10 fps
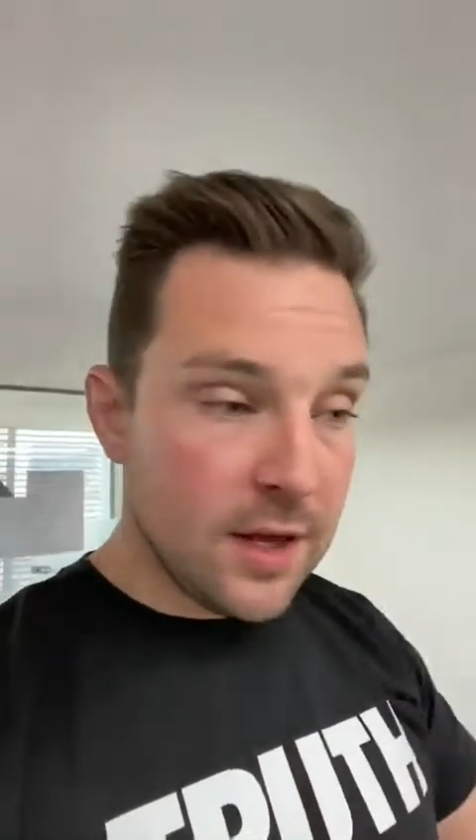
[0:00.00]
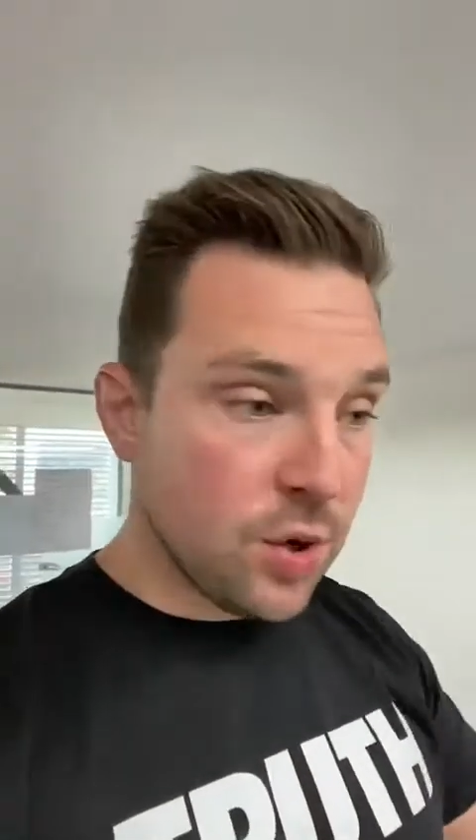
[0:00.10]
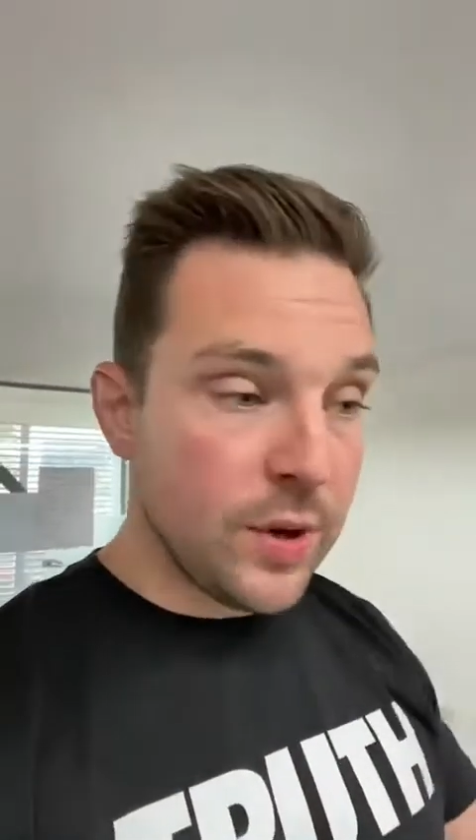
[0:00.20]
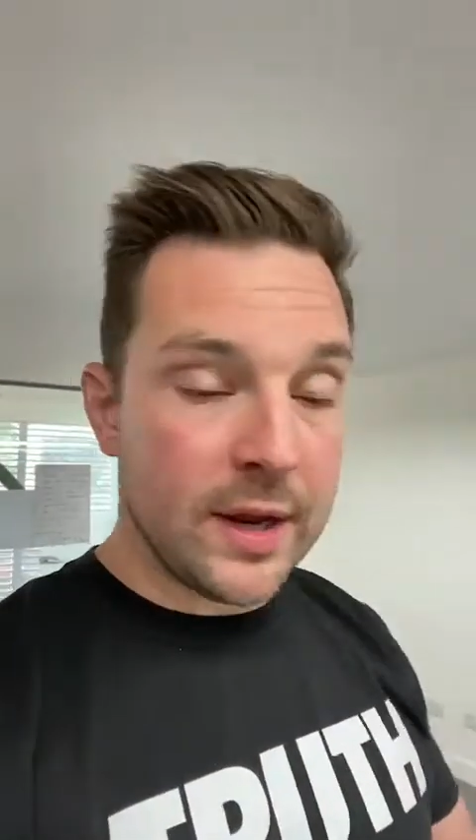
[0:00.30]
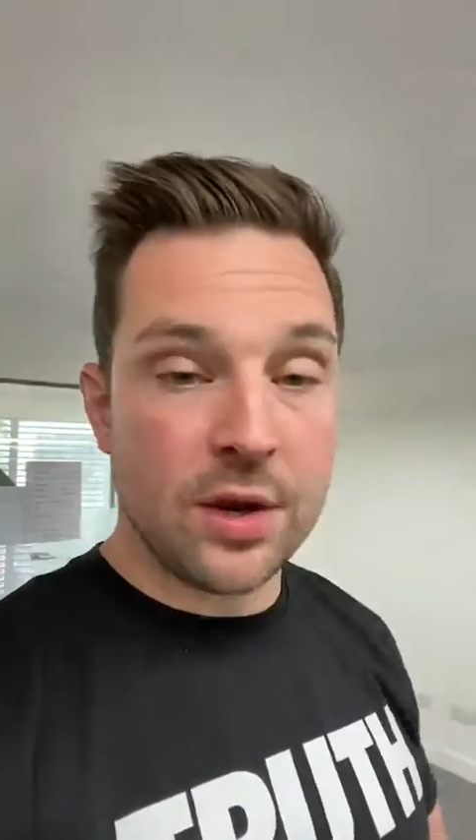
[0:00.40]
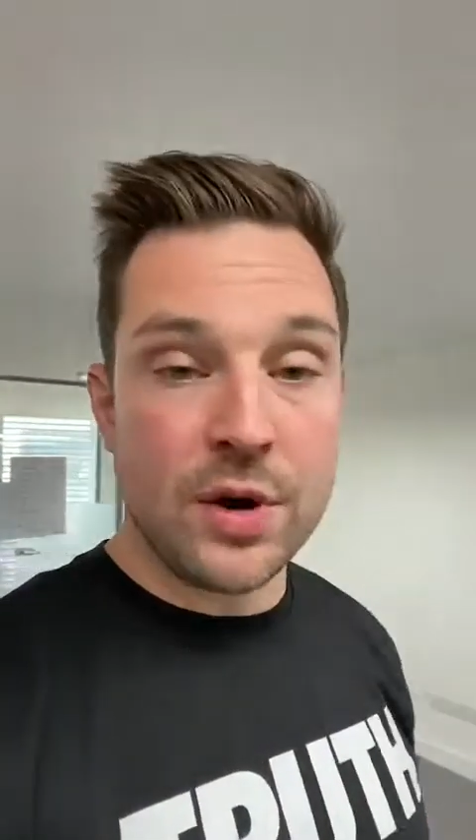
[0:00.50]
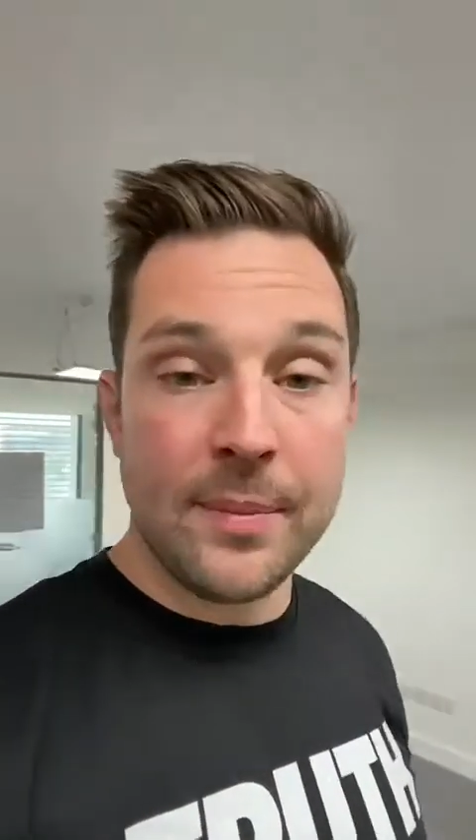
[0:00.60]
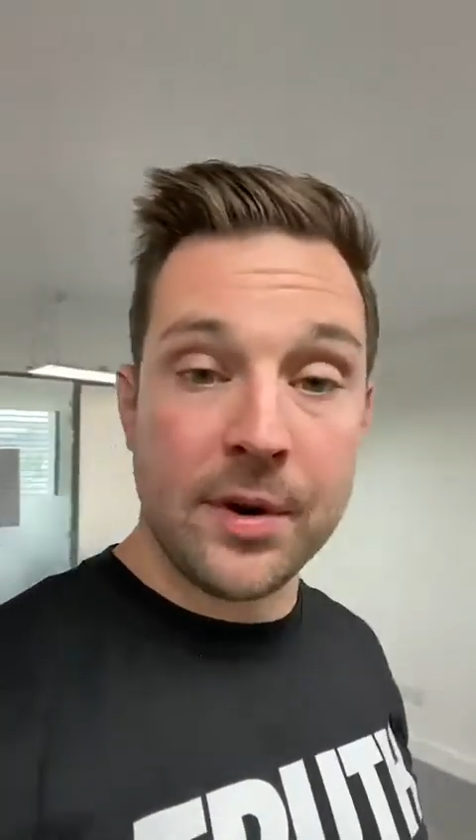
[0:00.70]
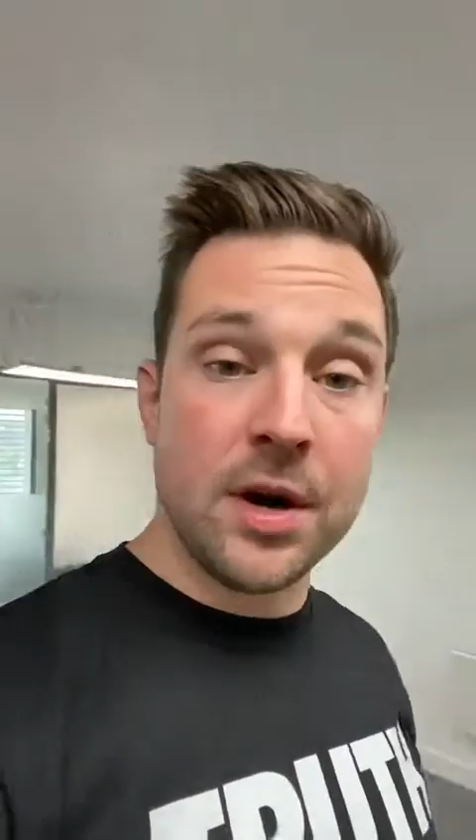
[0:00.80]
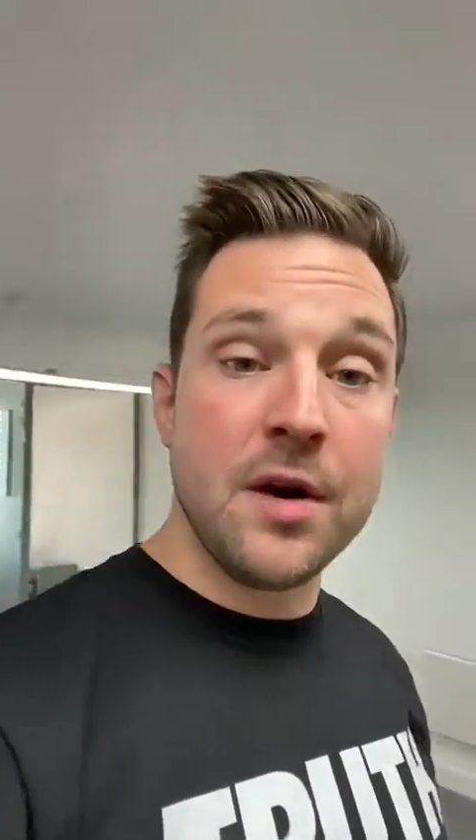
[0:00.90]
quick grab
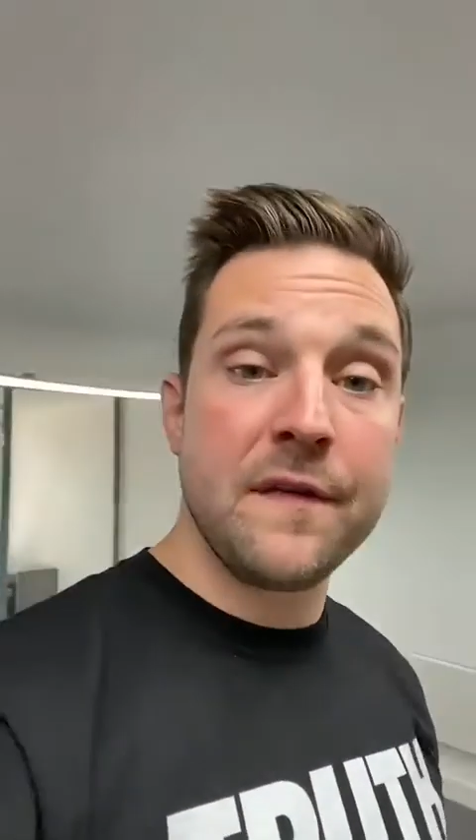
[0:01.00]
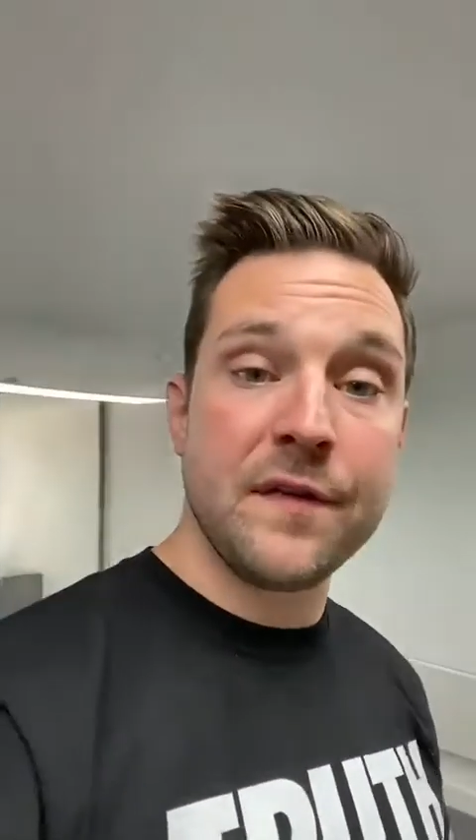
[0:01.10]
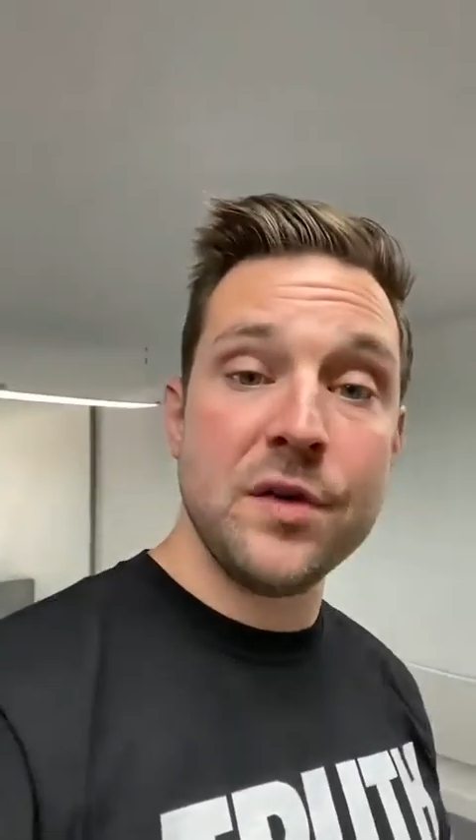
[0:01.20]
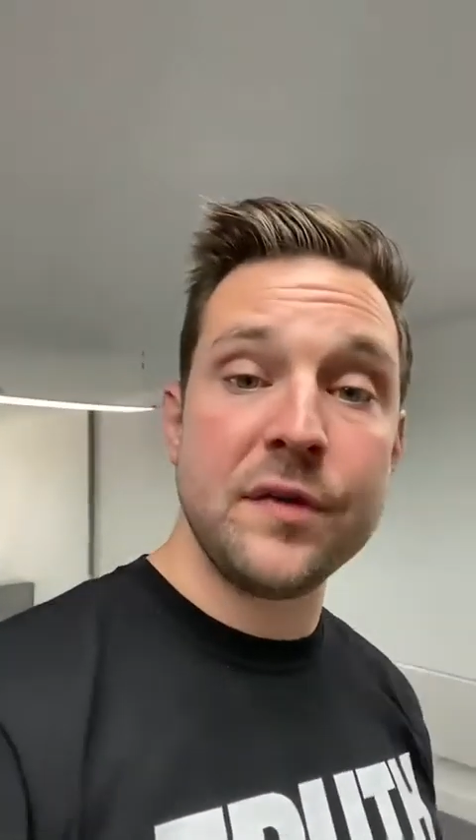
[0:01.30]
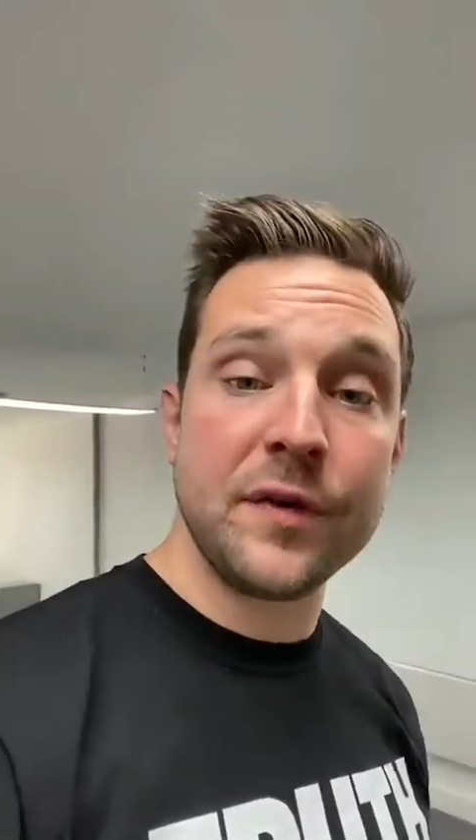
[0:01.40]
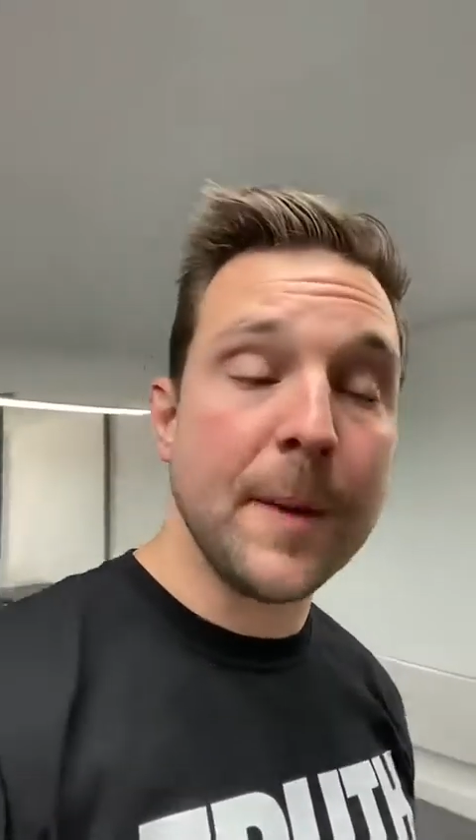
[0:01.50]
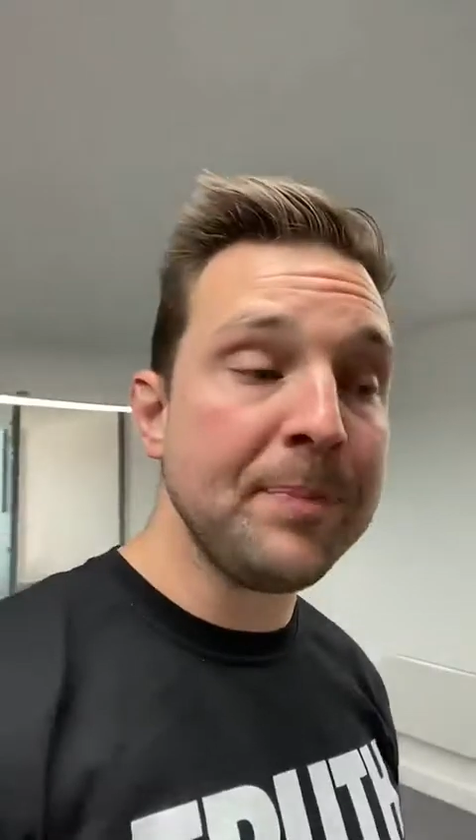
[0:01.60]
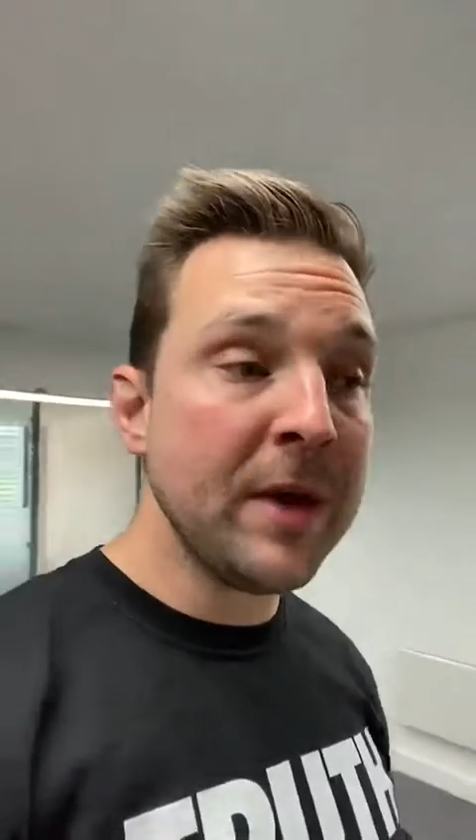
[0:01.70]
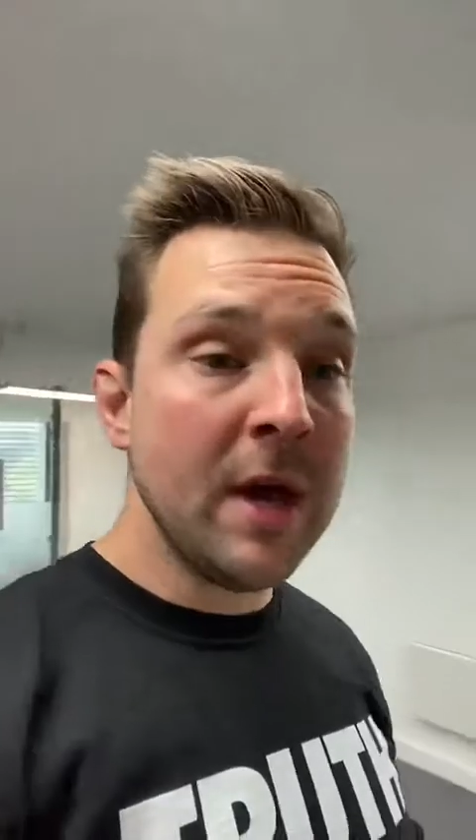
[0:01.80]
and go food from,